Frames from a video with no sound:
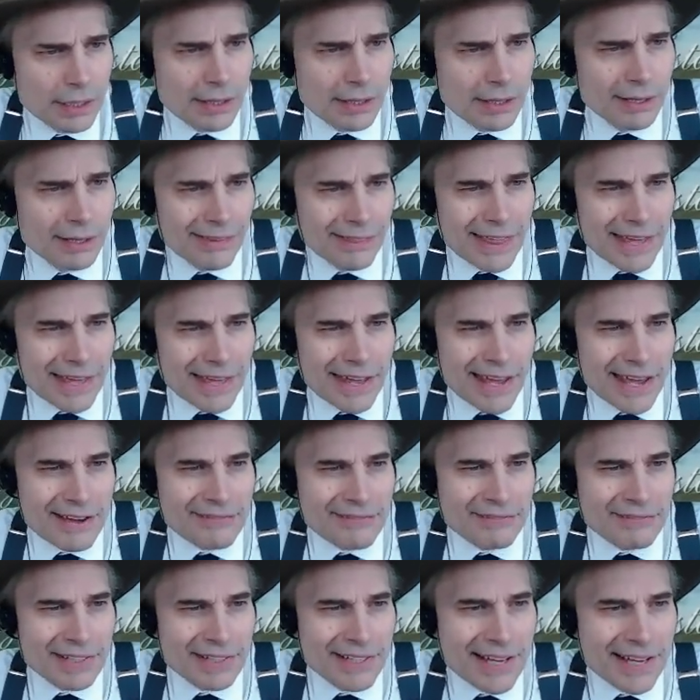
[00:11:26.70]
They
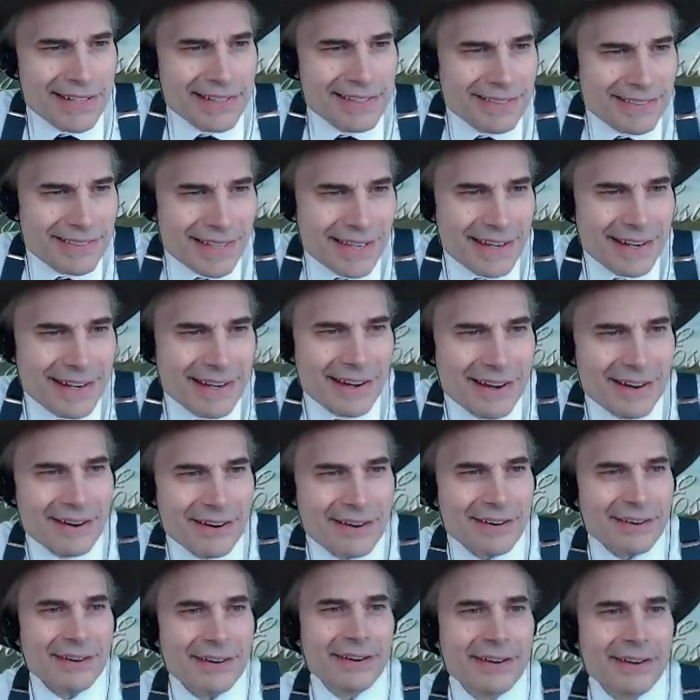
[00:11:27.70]
have a nice scene
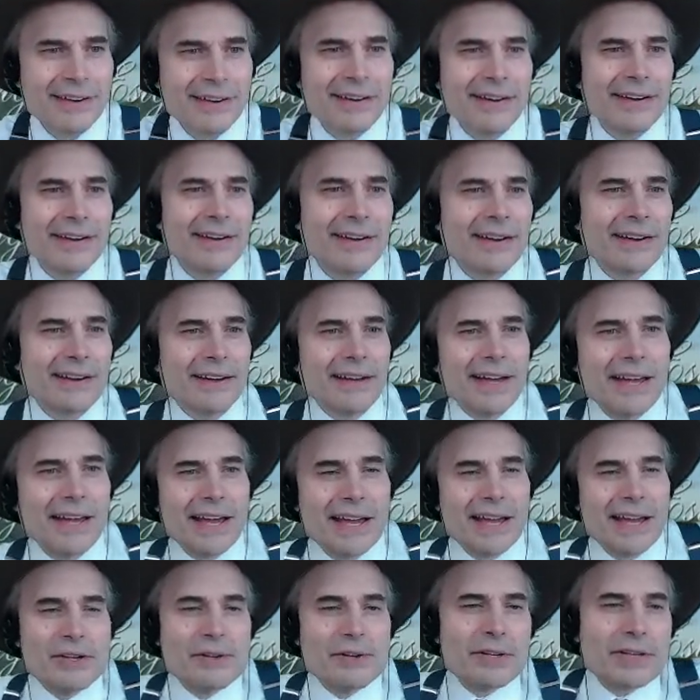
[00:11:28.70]
here,
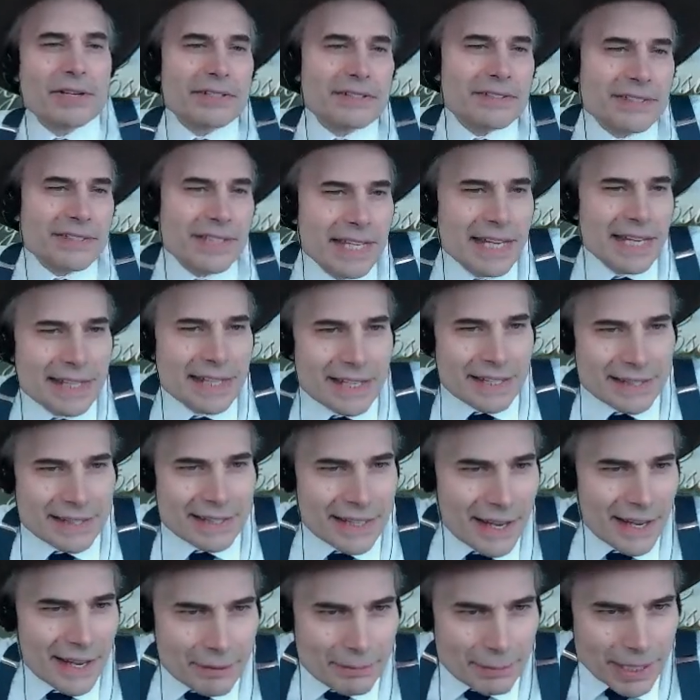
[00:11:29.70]
and you can see that
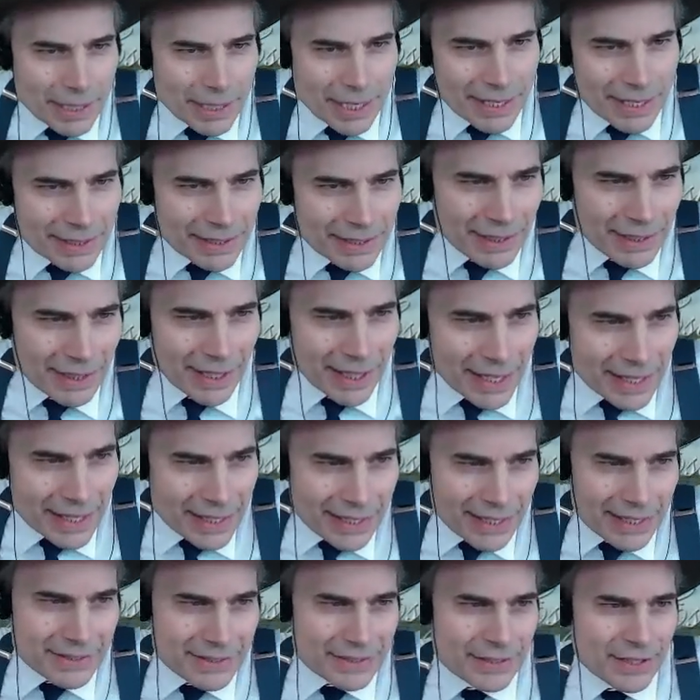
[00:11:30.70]
they are beginning to
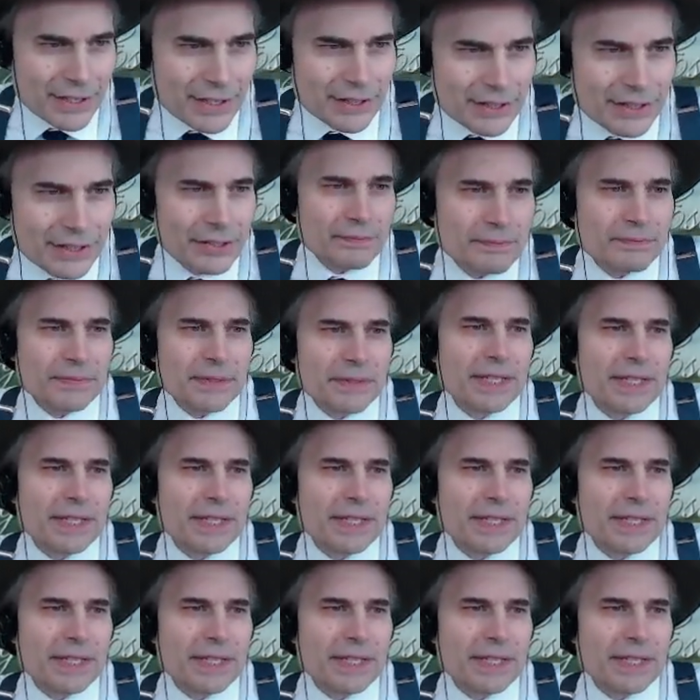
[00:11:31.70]
like each other.